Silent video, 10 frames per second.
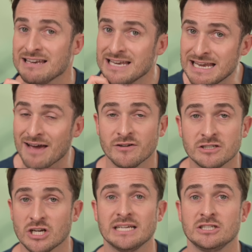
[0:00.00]
never
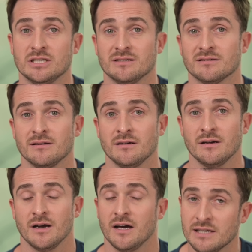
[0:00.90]
changes
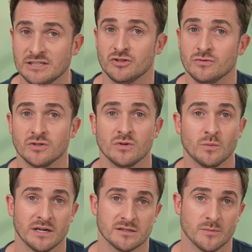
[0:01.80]
unless you do the
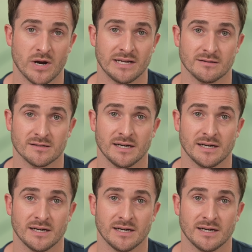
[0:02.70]
work to break the